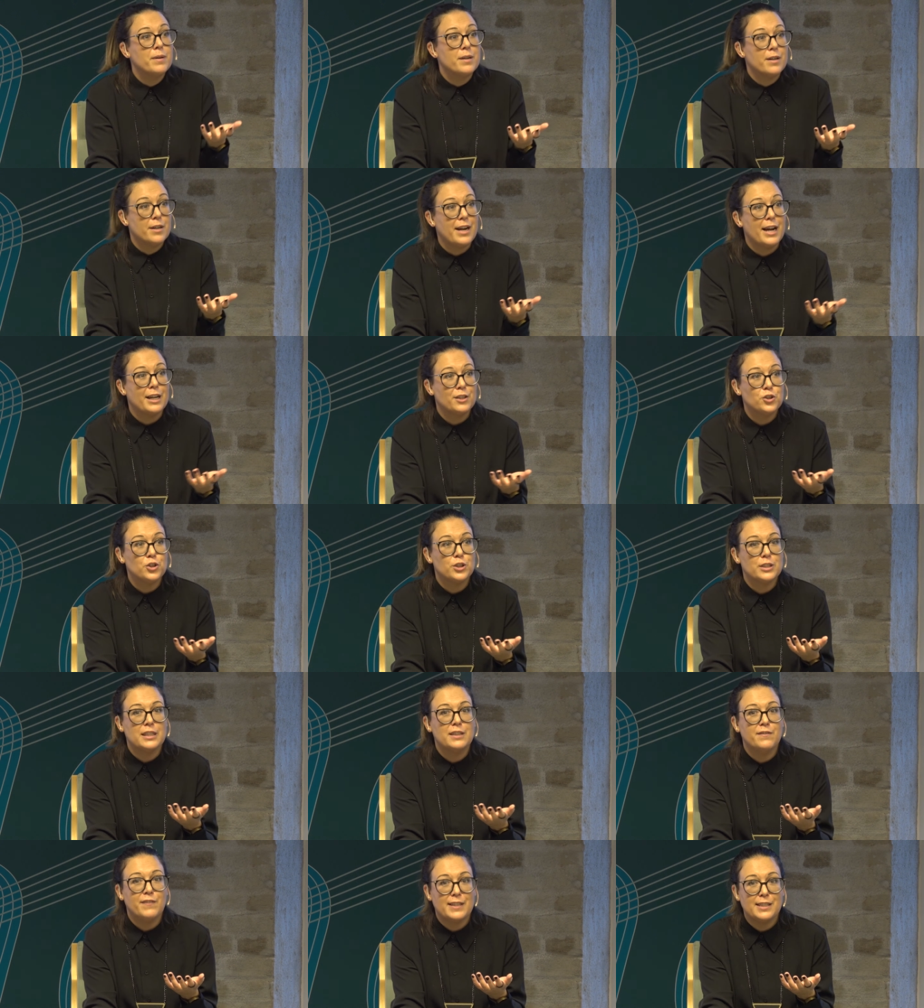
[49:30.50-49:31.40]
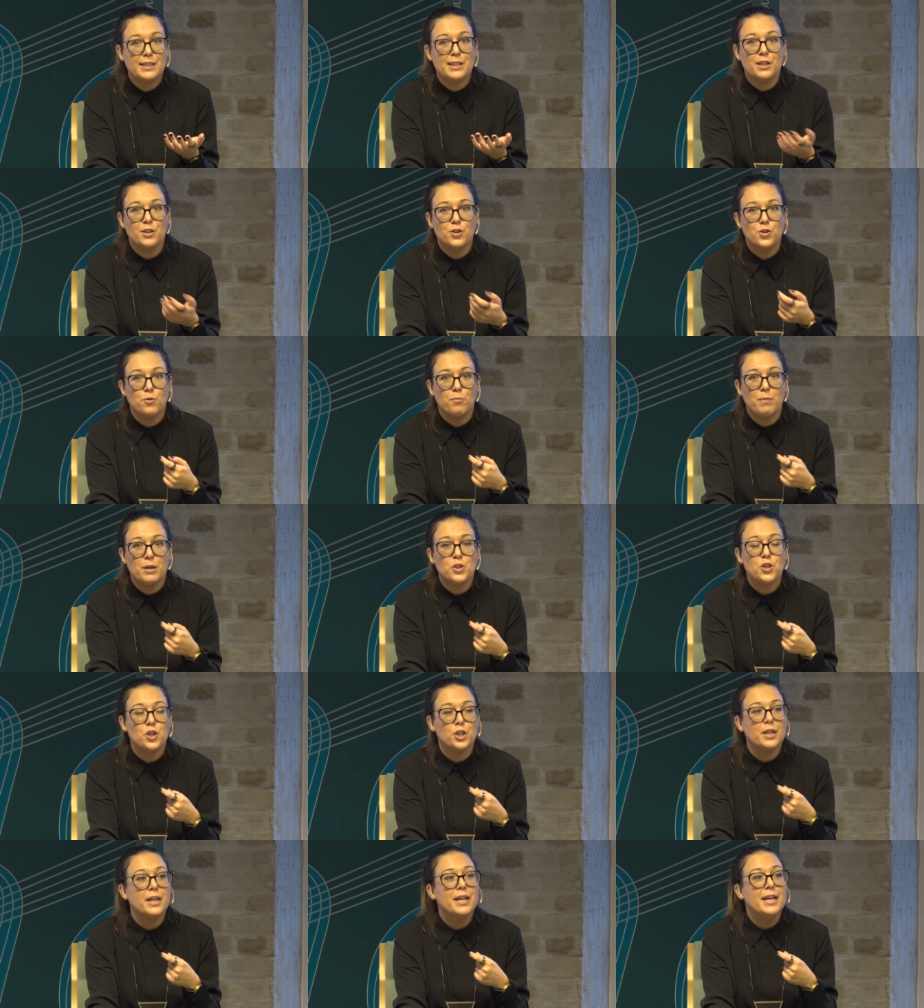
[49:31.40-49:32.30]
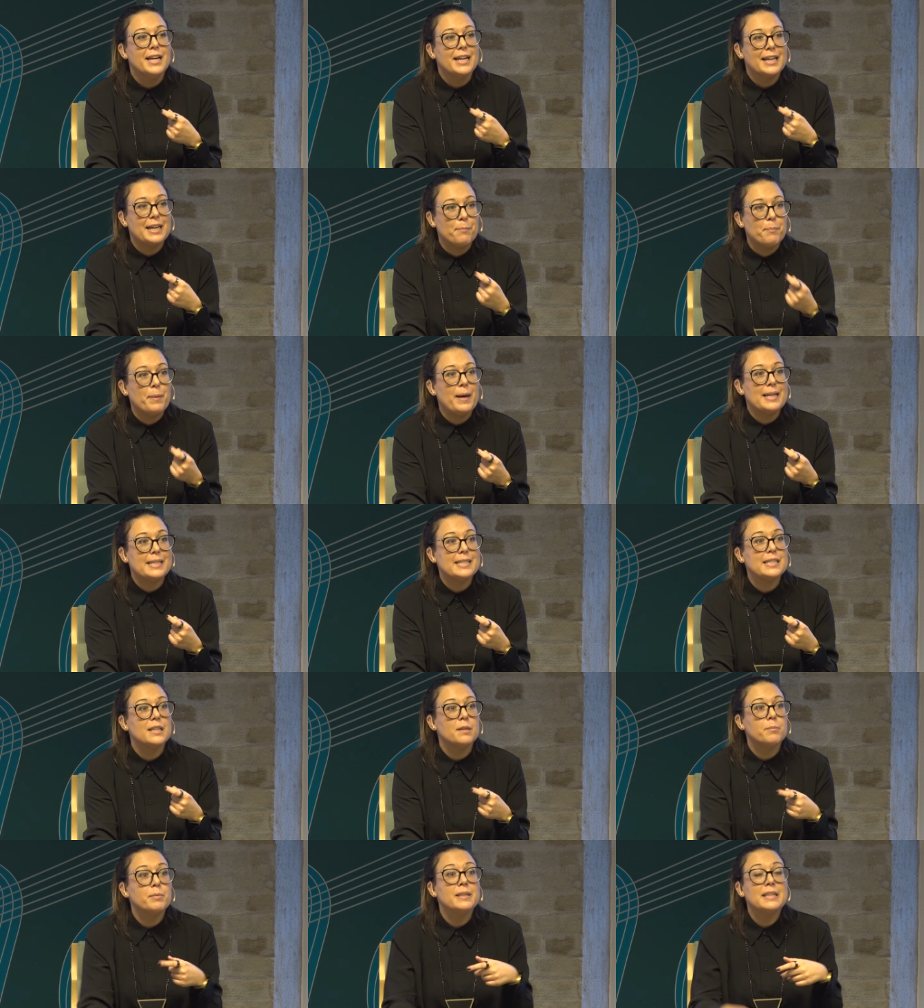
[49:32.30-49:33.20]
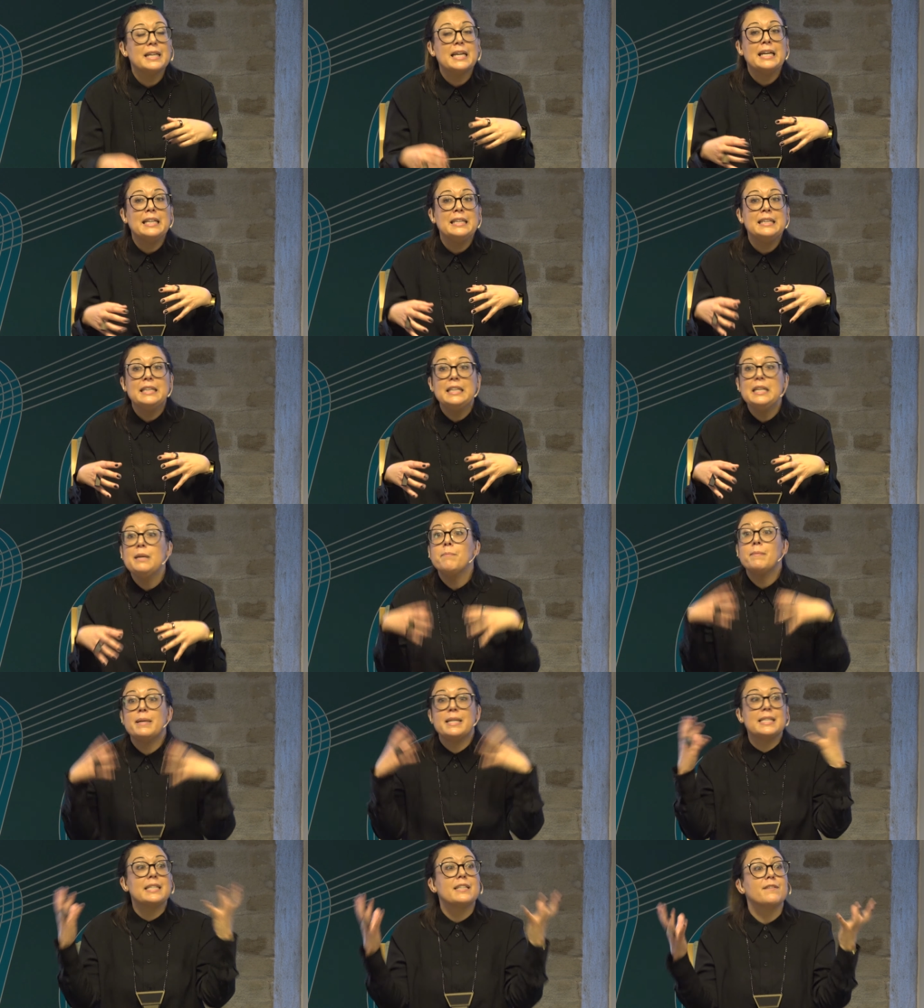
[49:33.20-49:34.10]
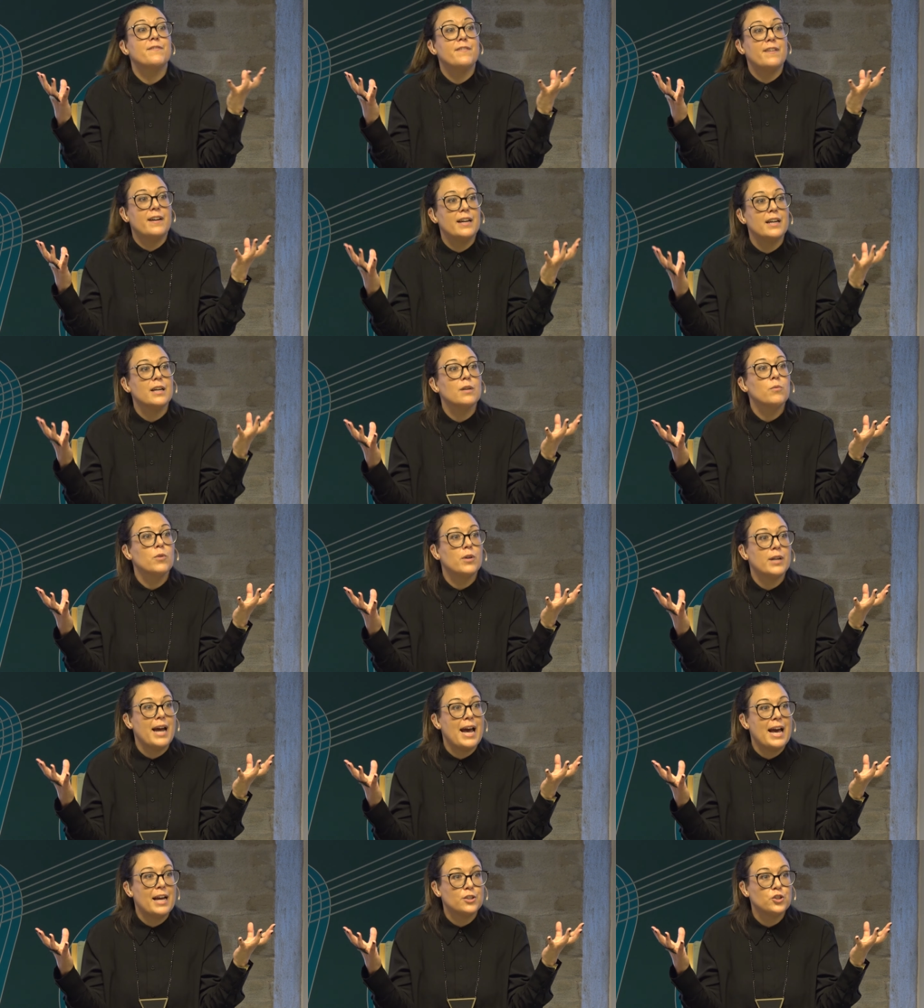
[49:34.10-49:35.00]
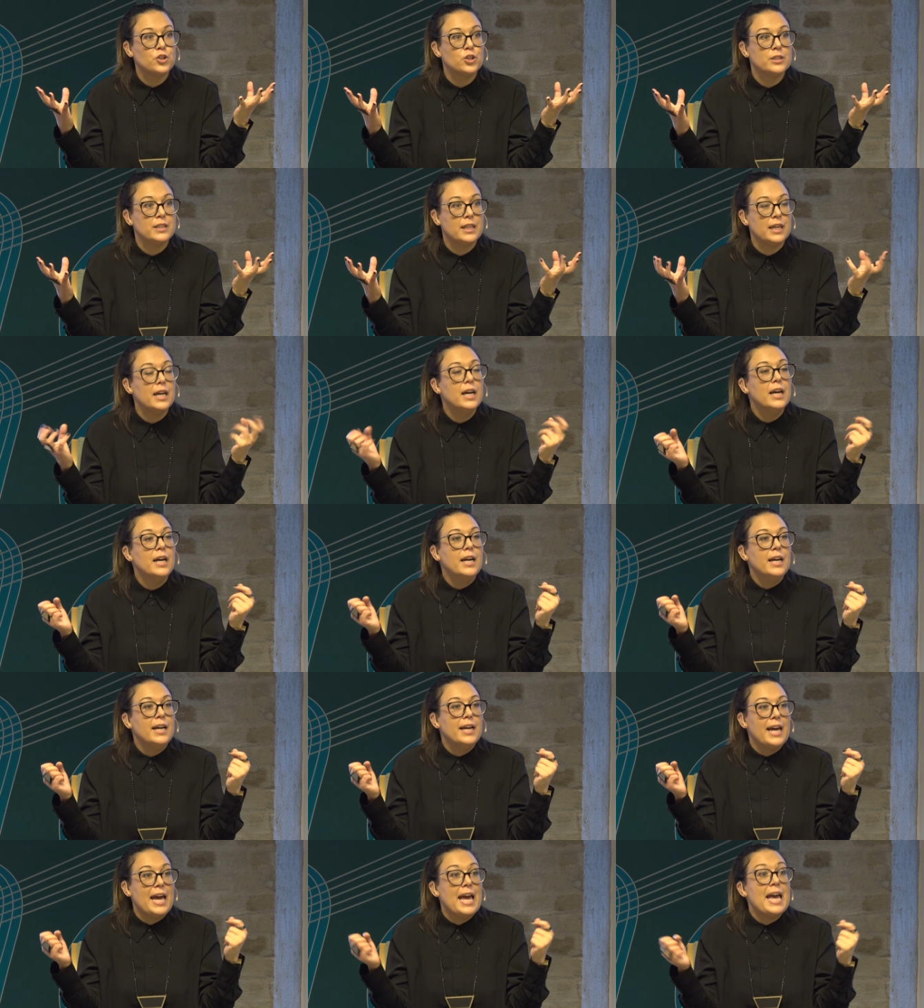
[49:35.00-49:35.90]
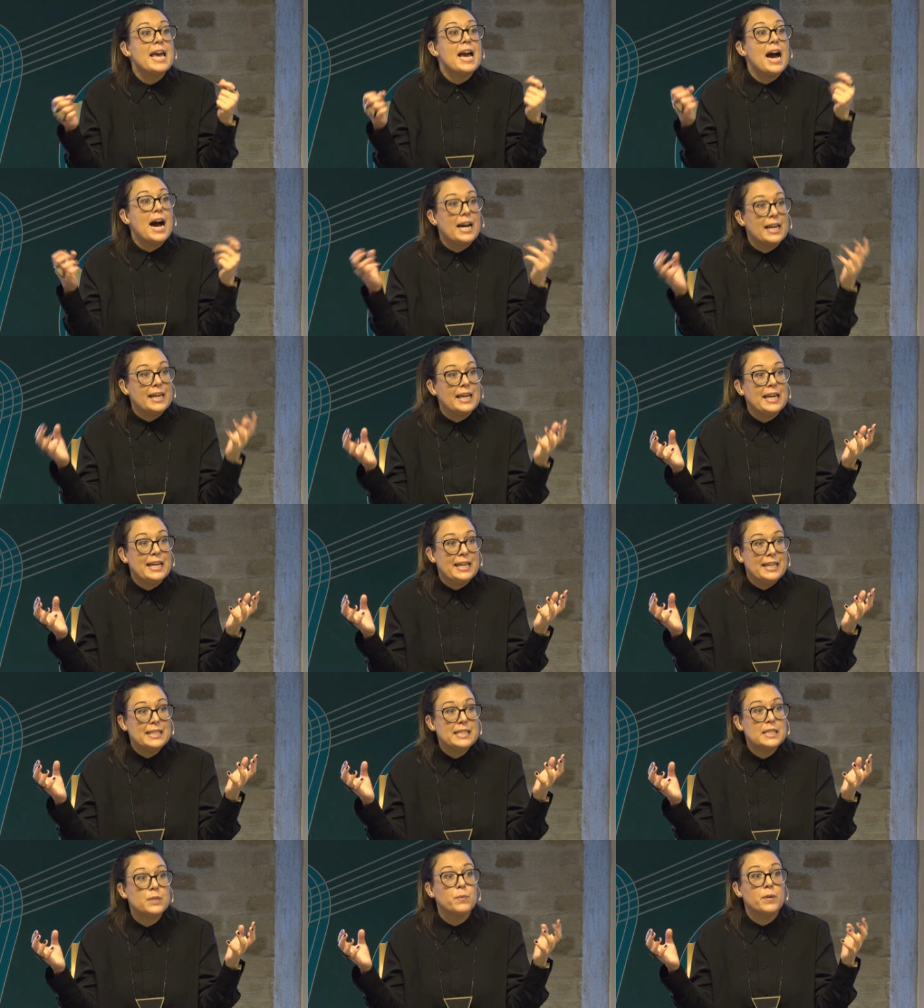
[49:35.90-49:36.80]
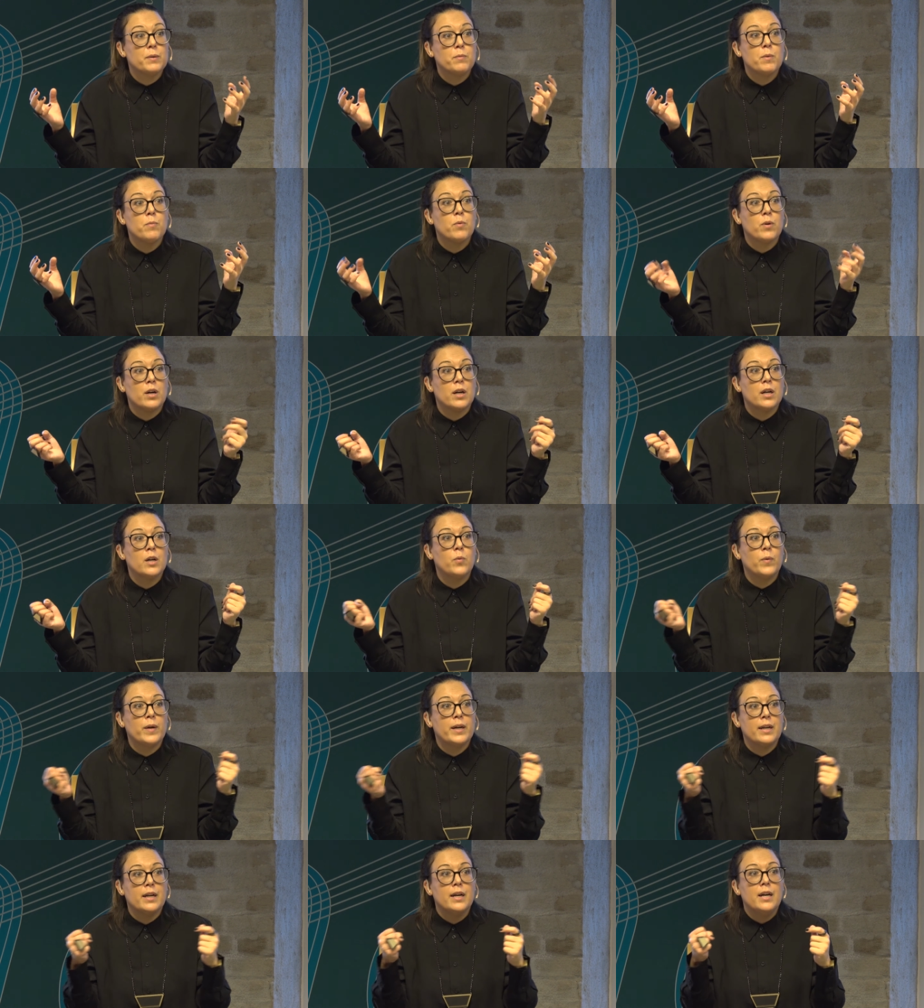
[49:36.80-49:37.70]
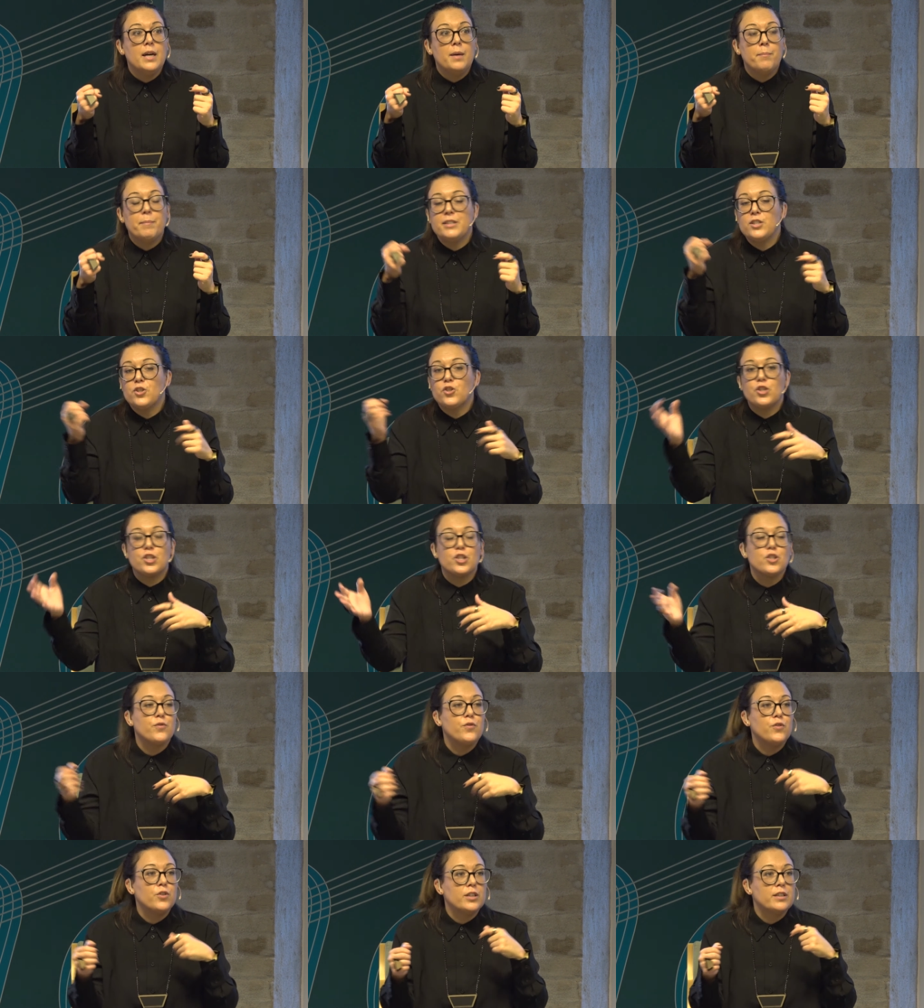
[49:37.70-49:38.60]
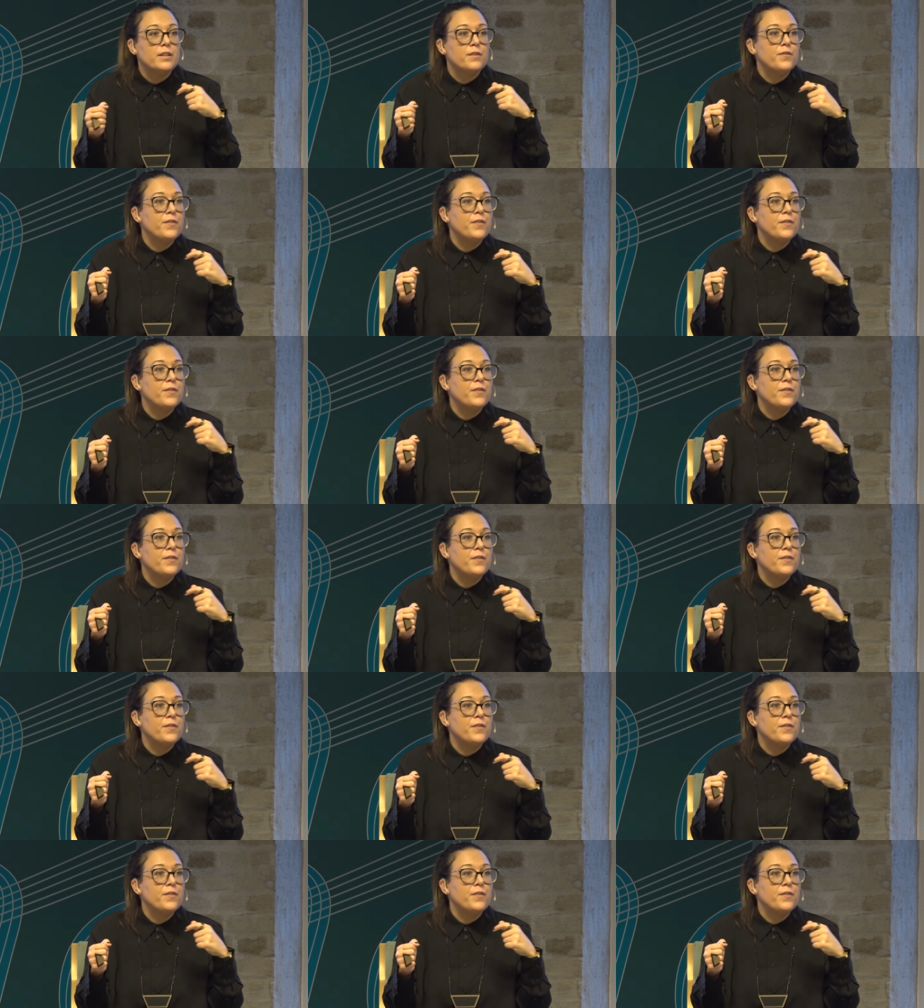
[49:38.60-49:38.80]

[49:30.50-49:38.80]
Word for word: we are actually investing so much in capacity building in demystifying what actually AI is when we work with ministries of foreign